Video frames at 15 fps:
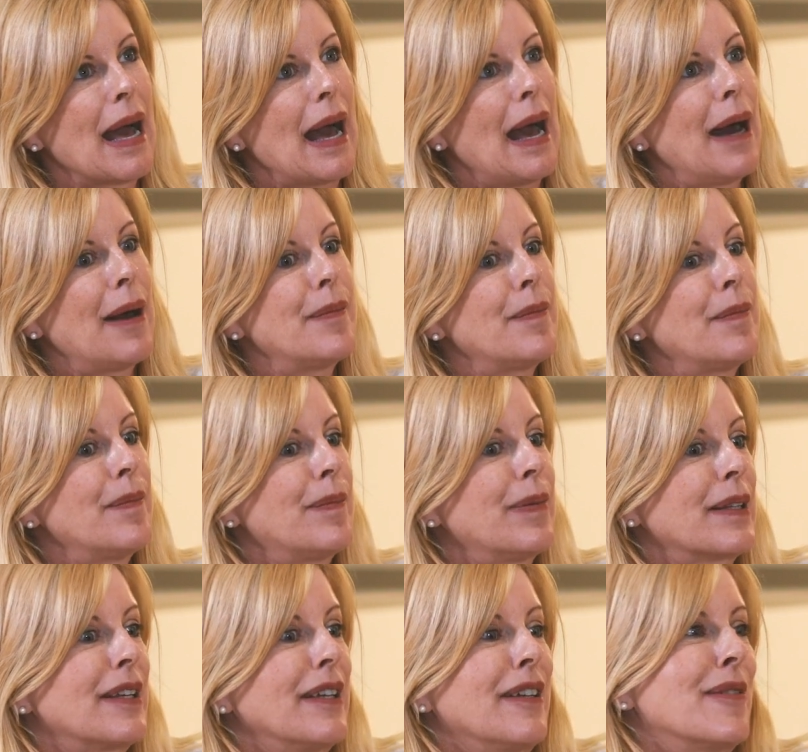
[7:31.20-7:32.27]

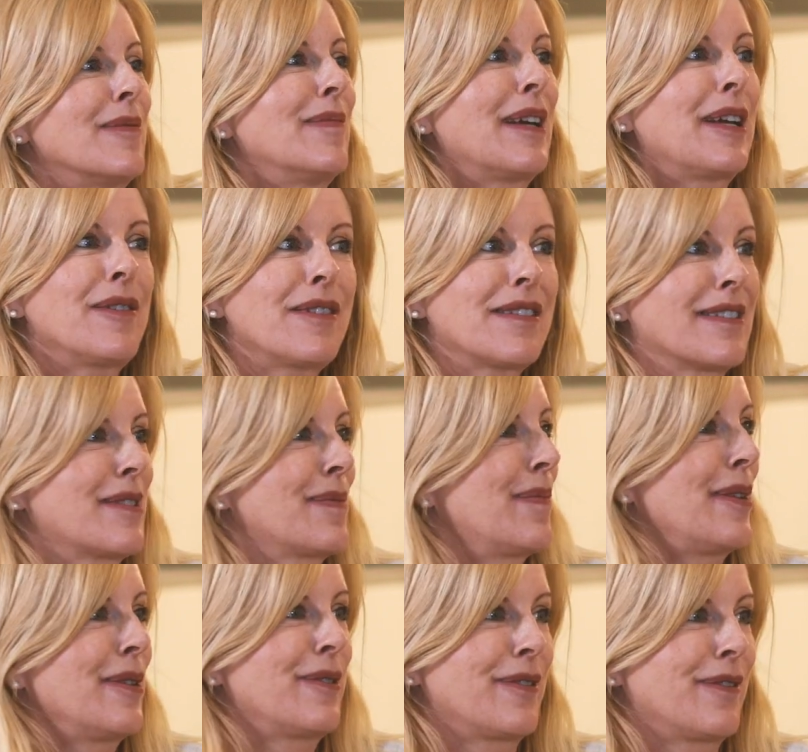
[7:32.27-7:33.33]
But you know, Mallorca's
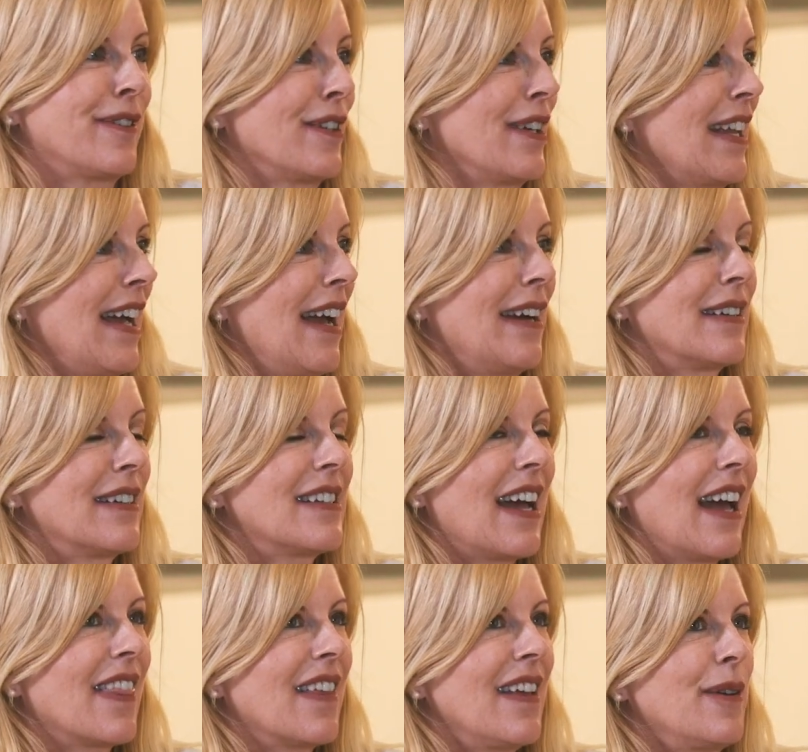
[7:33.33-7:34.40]
beautiful, and
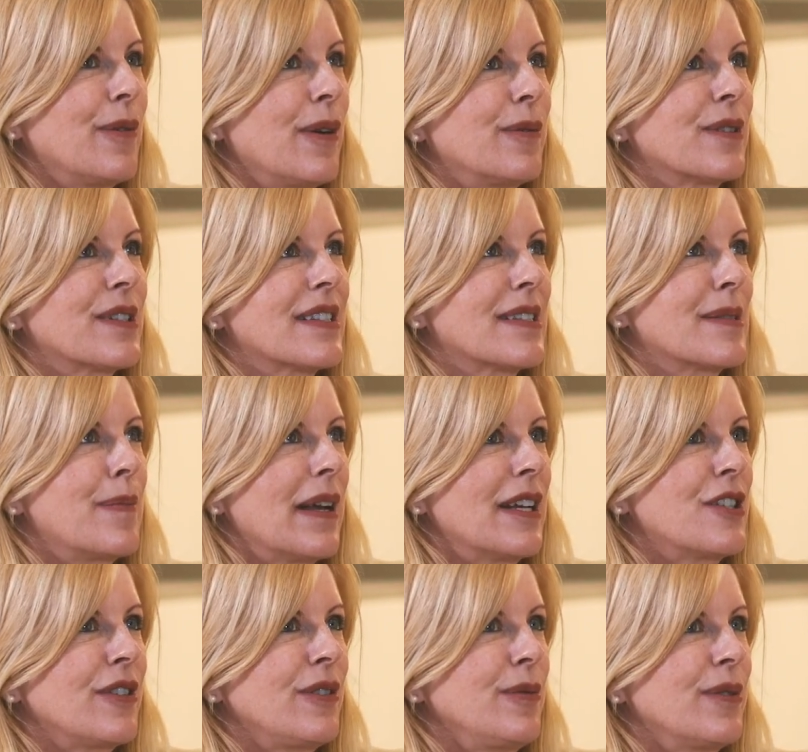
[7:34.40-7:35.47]
I think what was
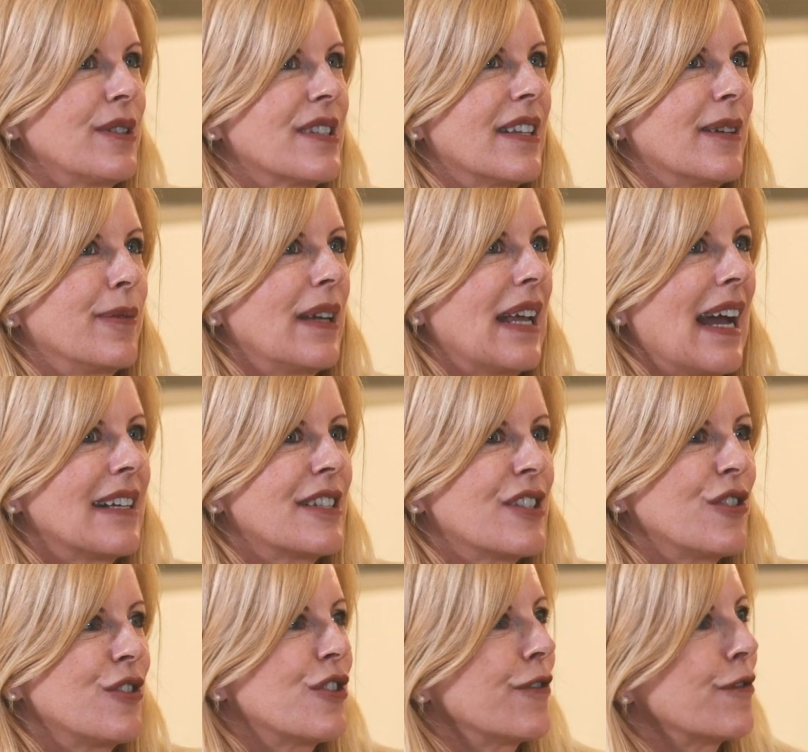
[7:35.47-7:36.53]
special was that we had
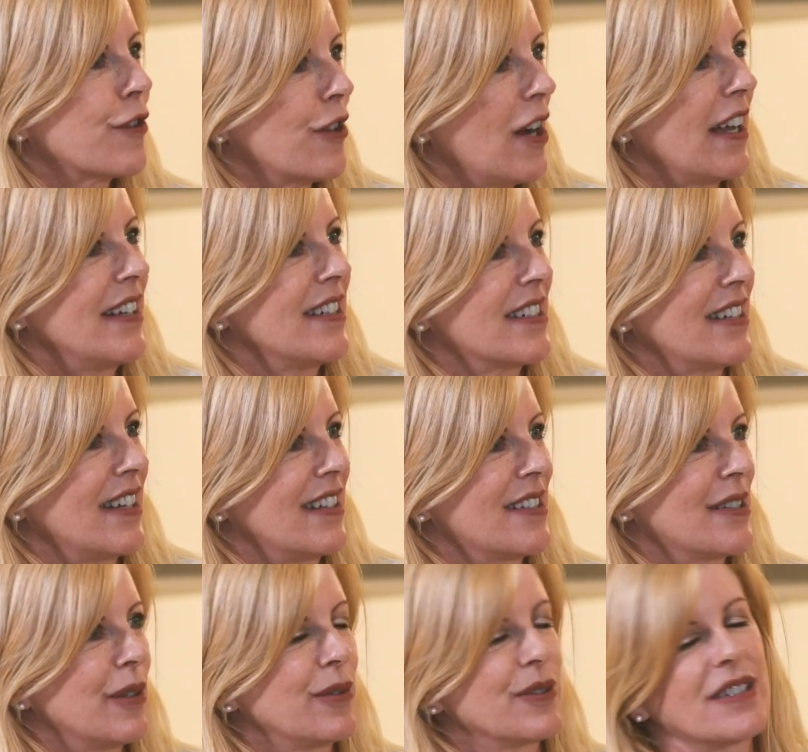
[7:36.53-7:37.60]
such a variety.
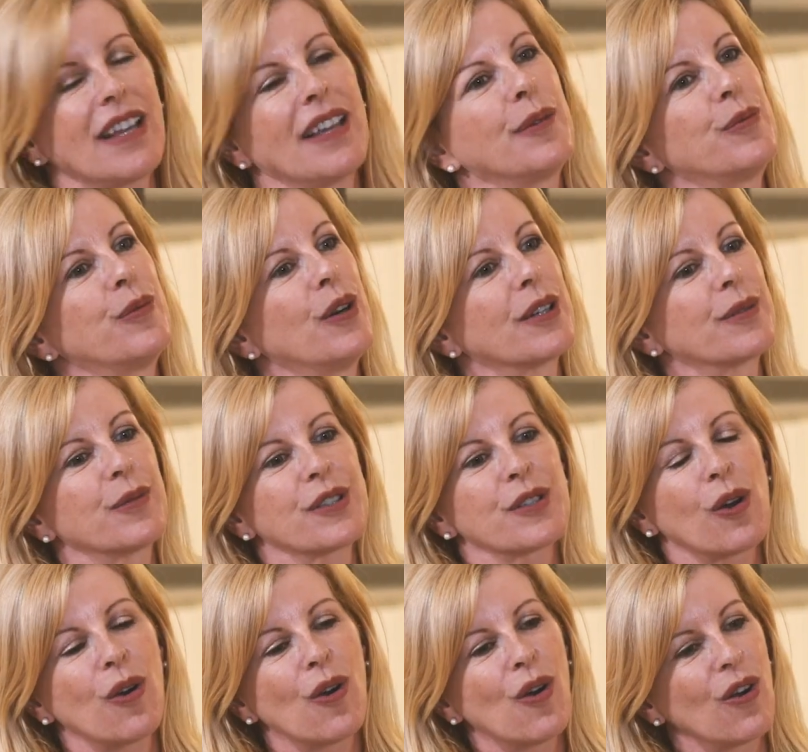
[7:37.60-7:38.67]
So day one was
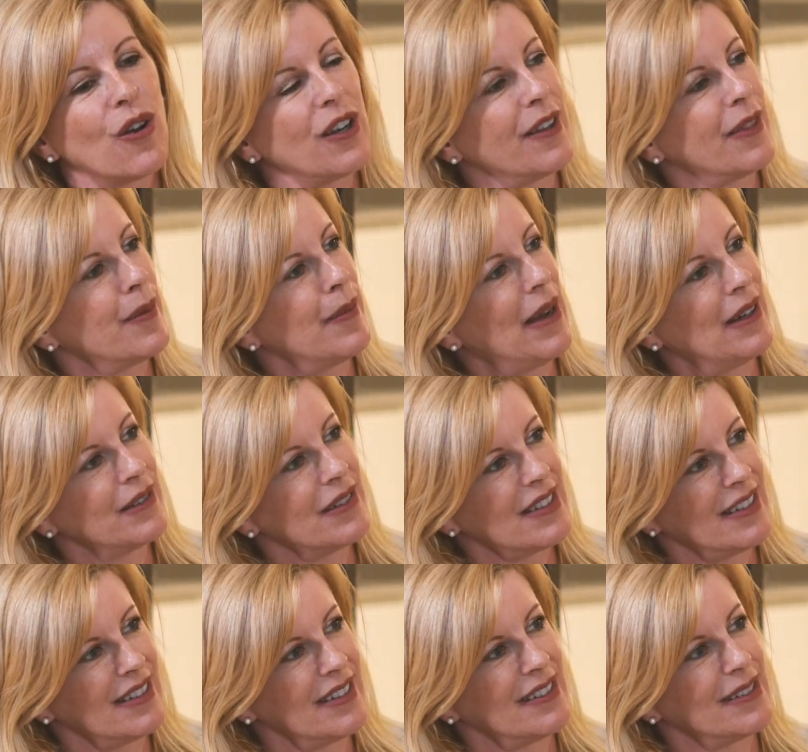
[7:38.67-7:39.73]
all in the
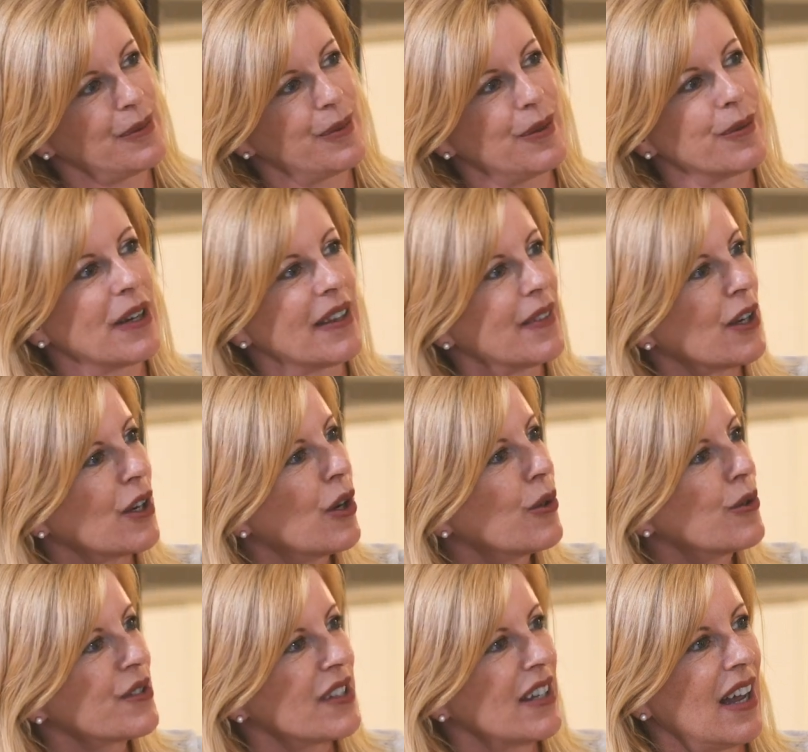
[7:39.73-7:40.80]
mountains, we were at the
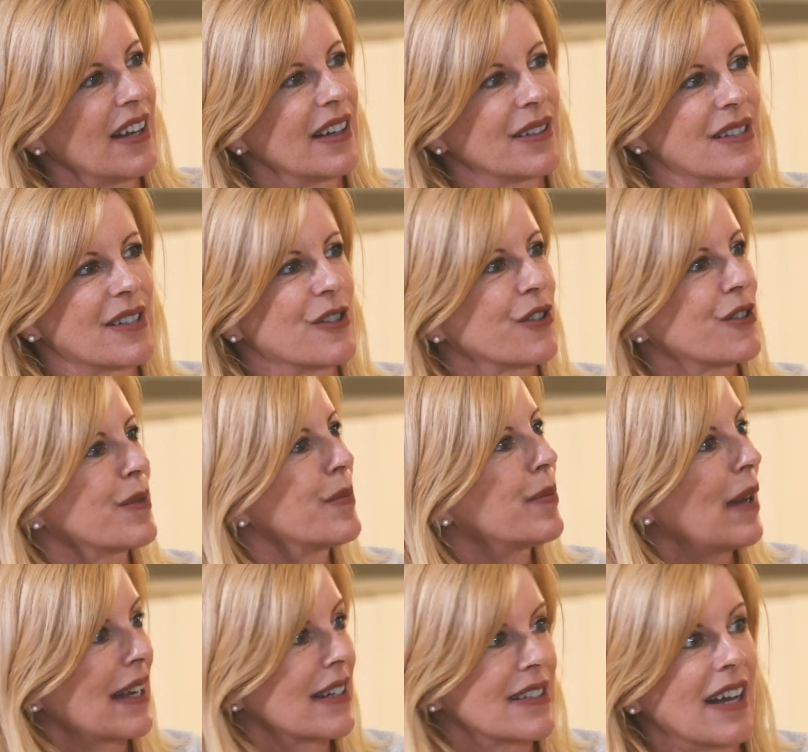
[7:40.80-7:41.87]
coastline, it's just
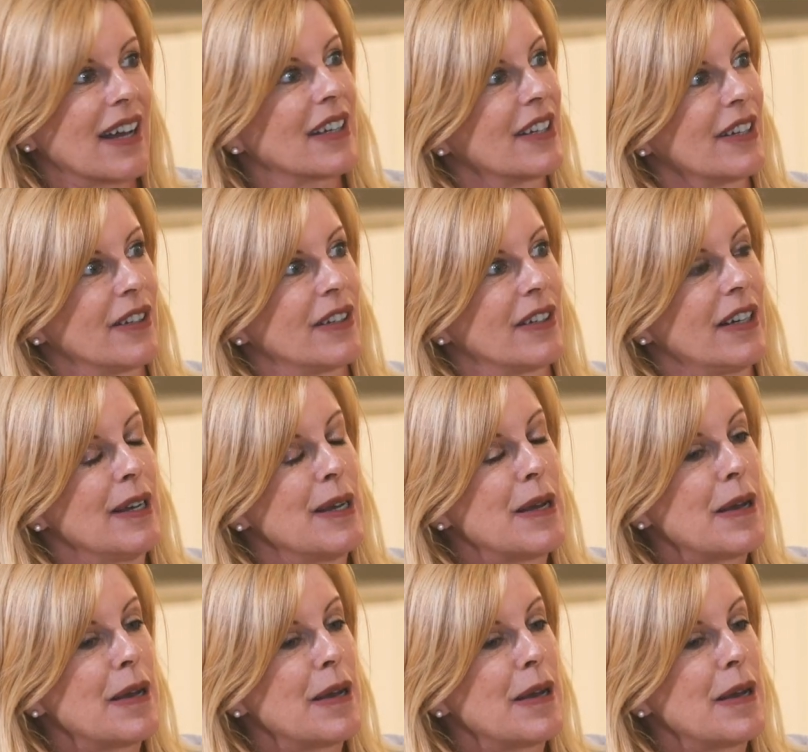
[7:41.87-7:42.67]
spectacular.